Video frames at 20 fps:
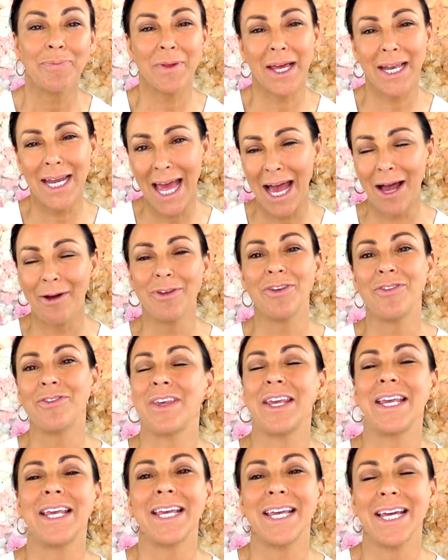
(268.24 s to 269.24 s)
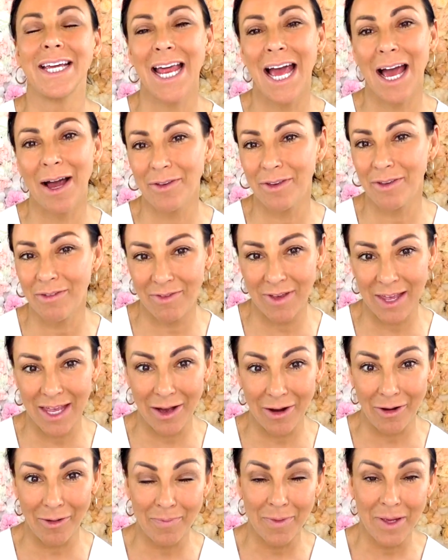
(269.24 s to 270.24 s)
and how you think and how you
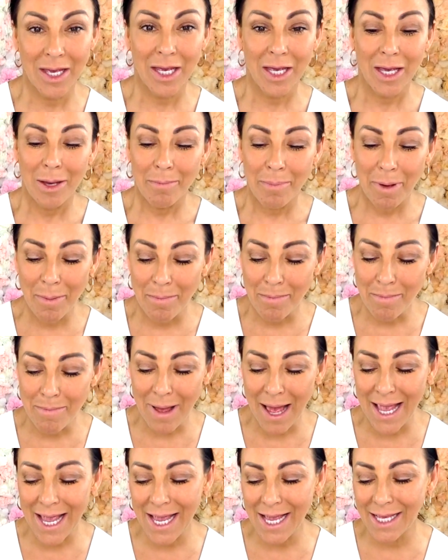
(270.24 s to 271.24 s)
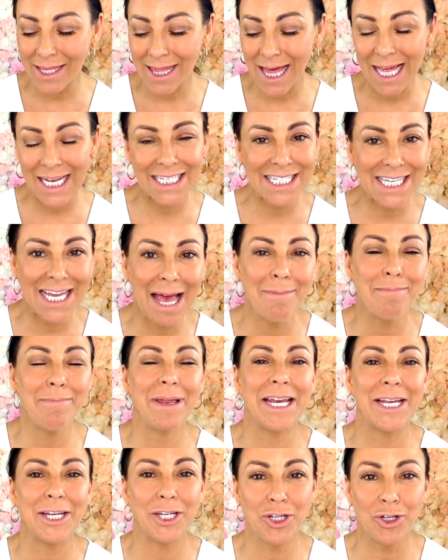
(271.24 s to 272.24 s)
feel. But make that 10
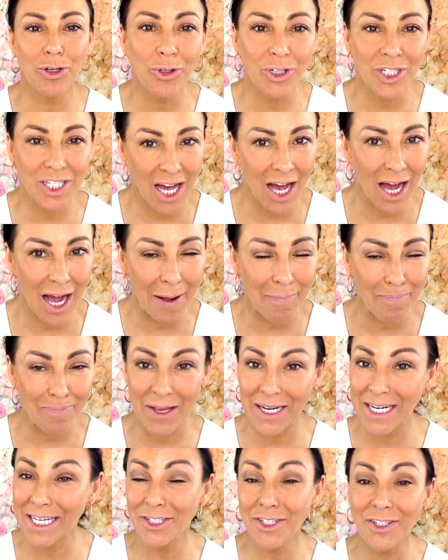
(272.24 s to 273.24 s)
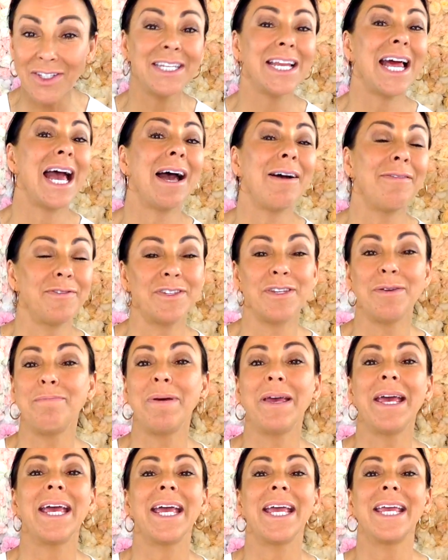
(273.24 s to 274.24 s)
minutes your time, and it doesn't have to
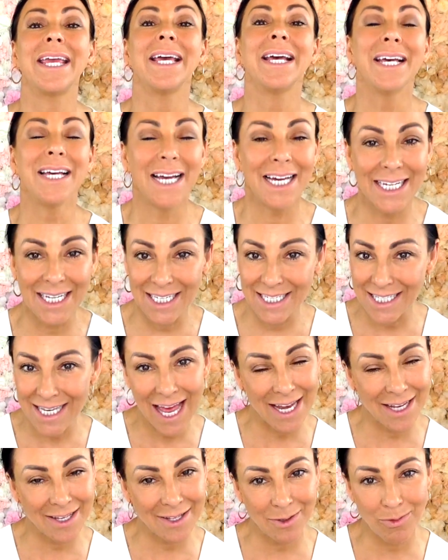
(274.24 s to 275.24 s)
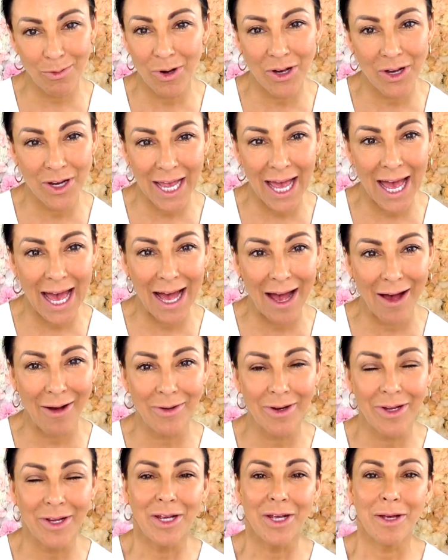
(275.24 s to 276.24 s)
be an intense workout,
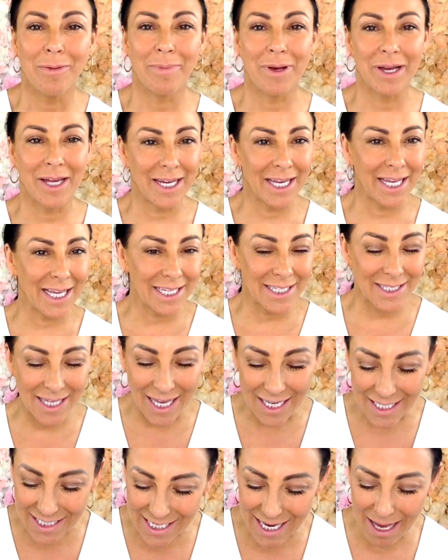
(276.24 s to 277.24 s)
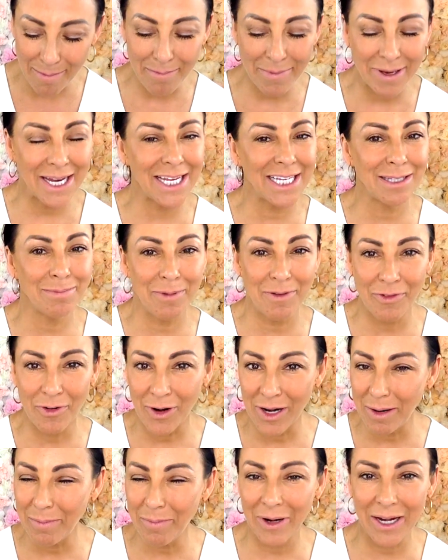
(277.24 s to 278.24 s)
but it's that 10 minutes
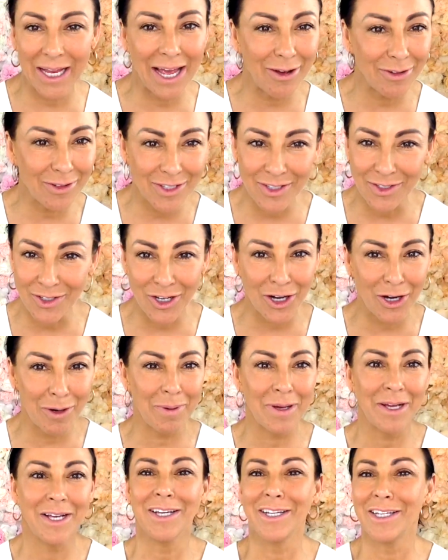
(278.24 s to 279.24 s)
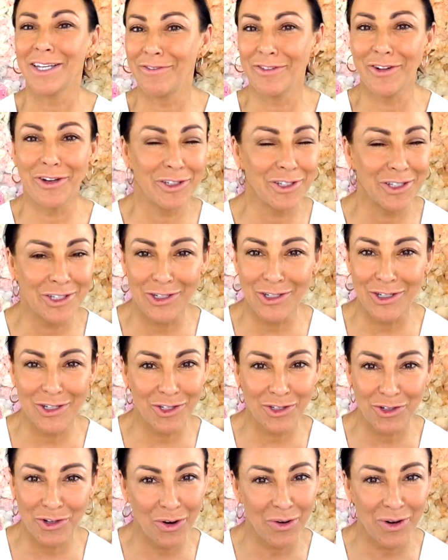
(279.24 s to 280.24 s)
before anybody else is up. You've not started
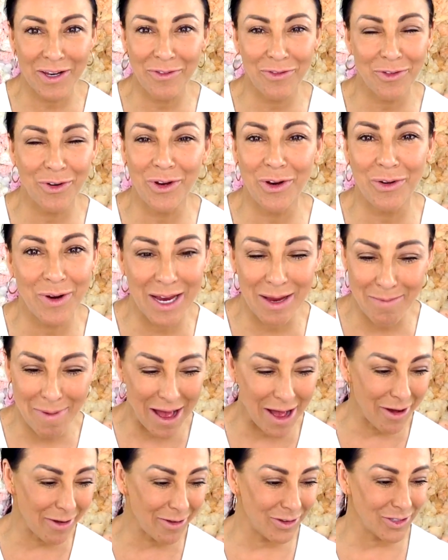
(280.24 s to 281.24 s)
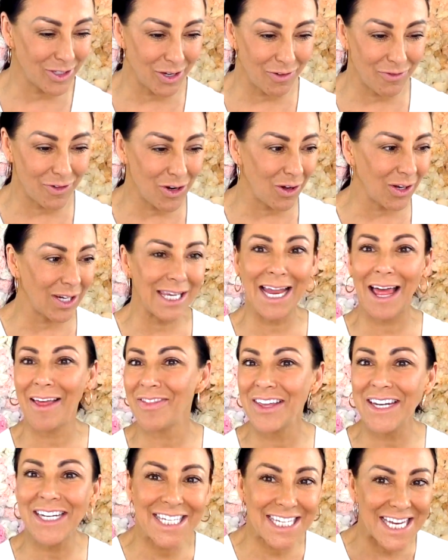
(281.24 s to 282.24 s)
scrolling through your emails, you've not
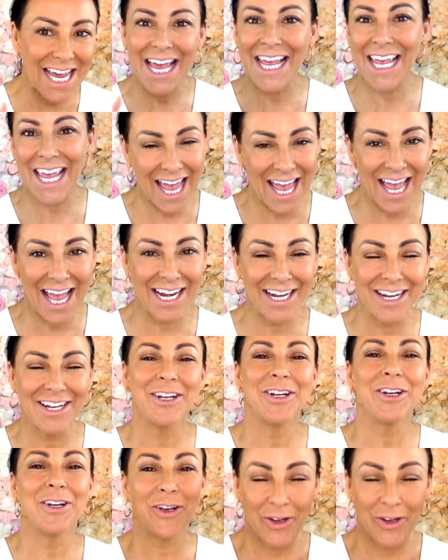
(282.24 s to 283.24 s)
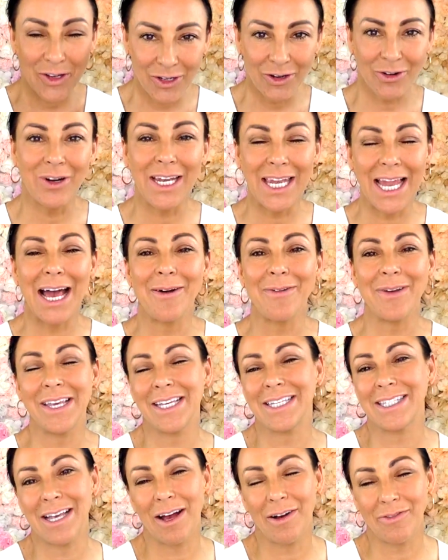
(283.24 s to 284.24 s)
let the day in you're allowing
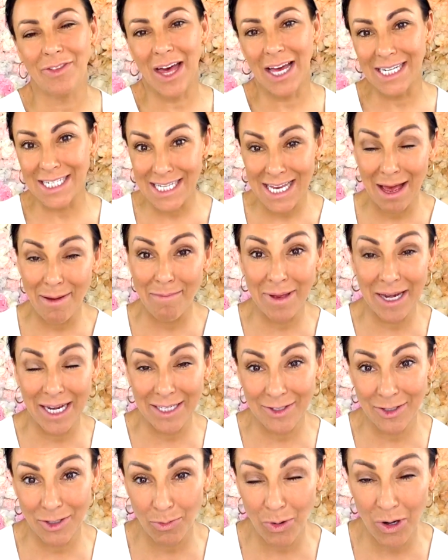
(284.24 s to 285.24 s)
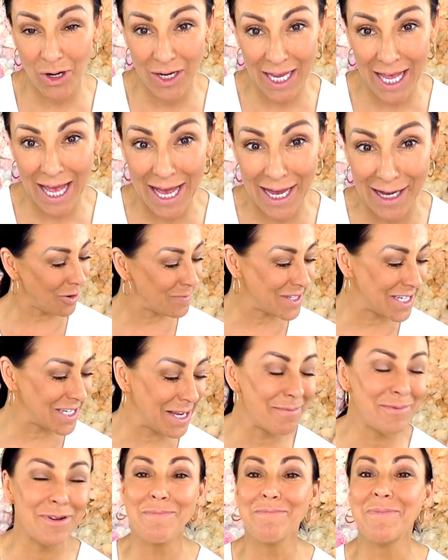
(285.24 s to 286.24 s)
yourself that 10 minutes to work out.
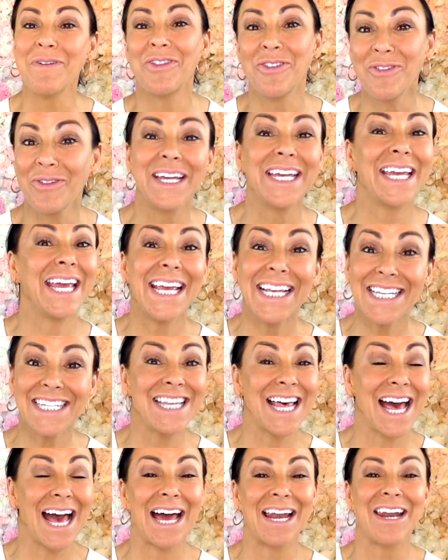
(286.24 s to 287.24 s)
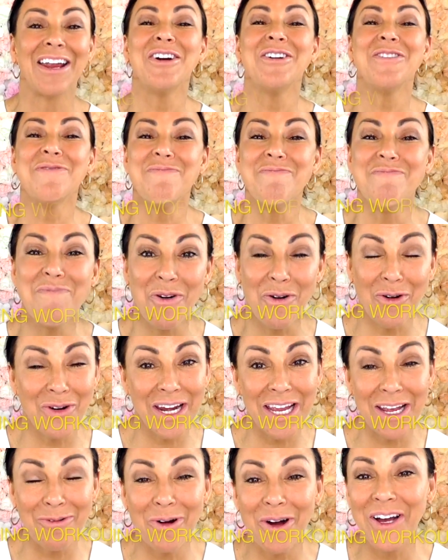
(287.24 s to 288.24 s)
Tip number three is that
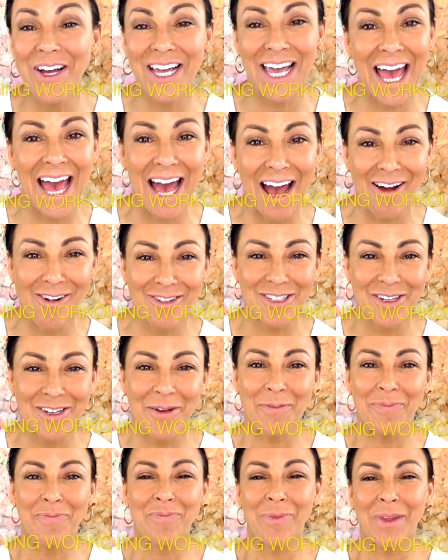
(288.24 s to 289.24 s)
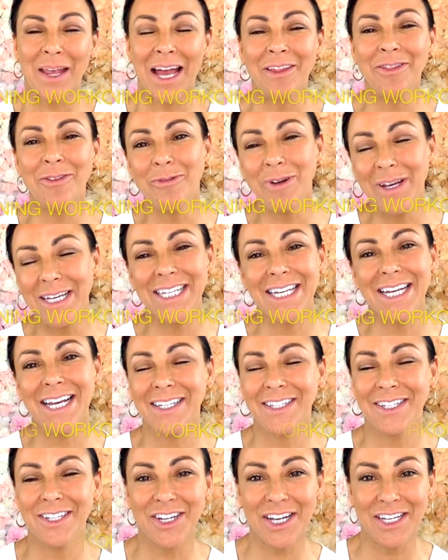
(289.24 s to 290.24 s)
morning workouts. And the reason I
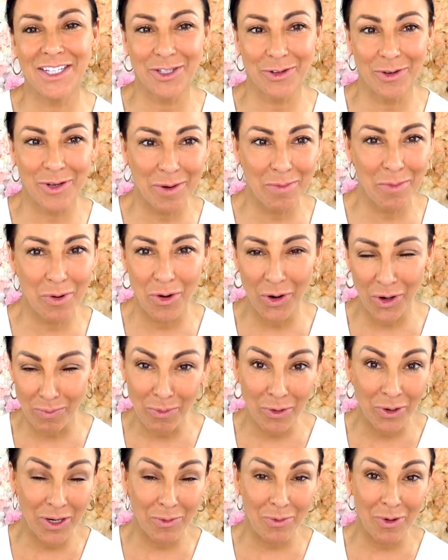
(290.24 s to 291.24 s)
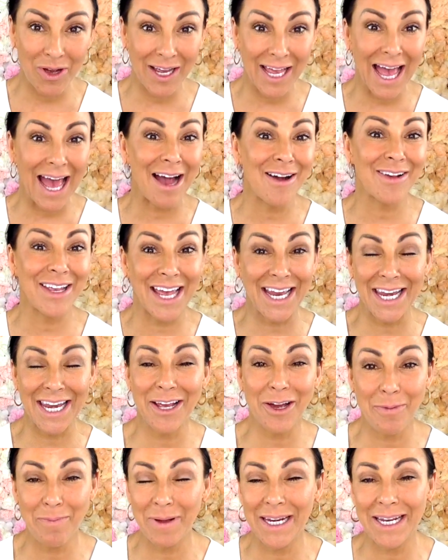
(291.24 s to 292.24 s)
suggest doing a morning workout,
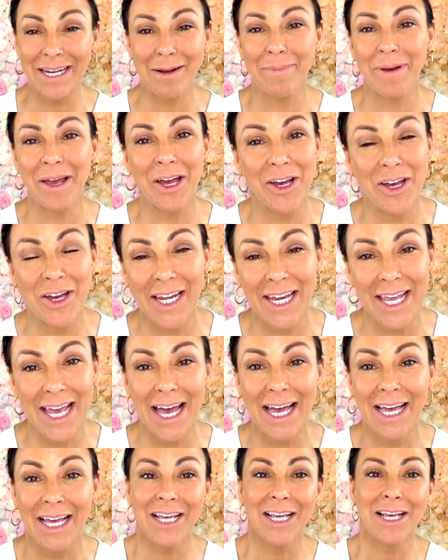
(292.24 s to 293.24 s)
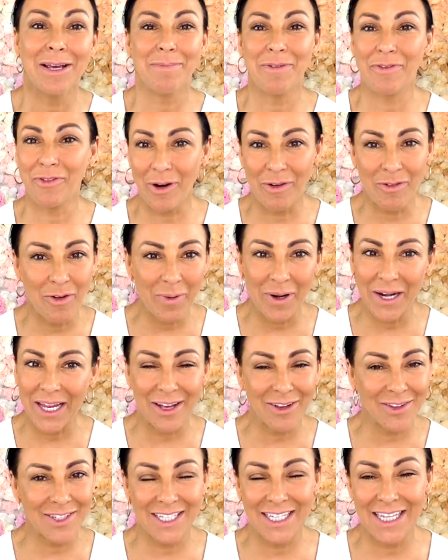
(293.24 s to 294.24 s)
getting up a little bit earlier before everybody
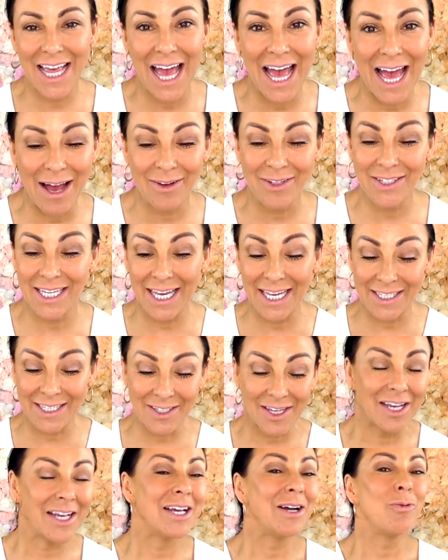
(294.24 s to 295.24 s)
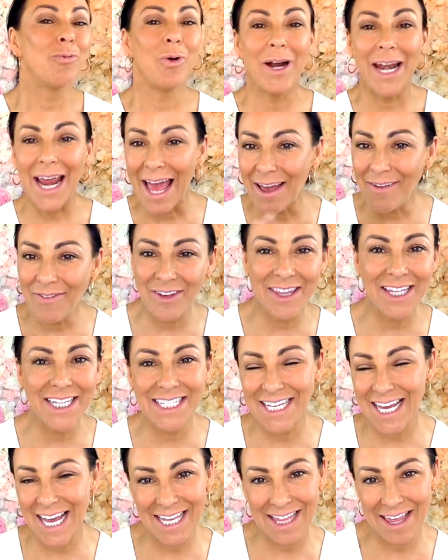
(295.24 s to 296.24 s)
else in the house, is whatever the
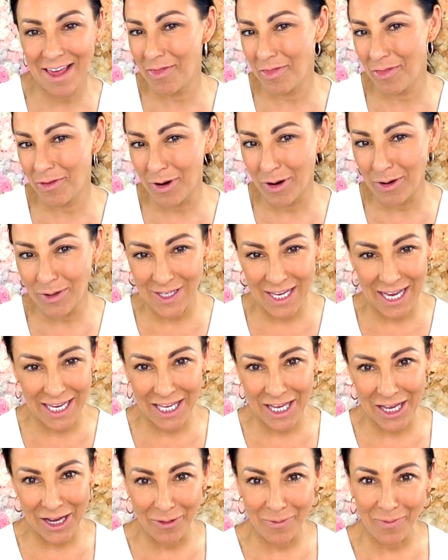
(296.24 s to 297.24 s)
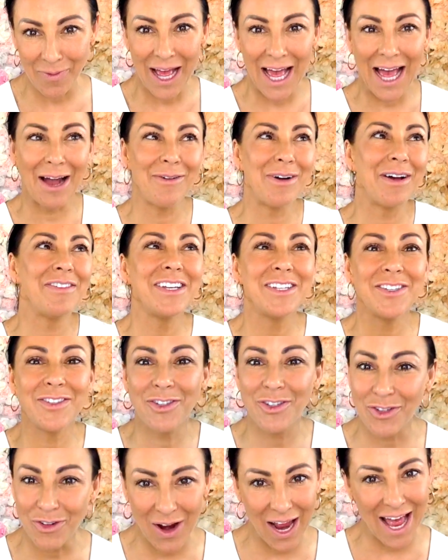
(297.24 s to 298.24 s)
day then throws at you, however
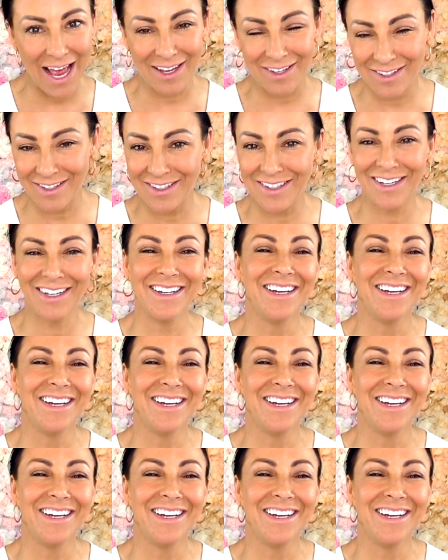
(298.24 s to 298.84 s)
stressed,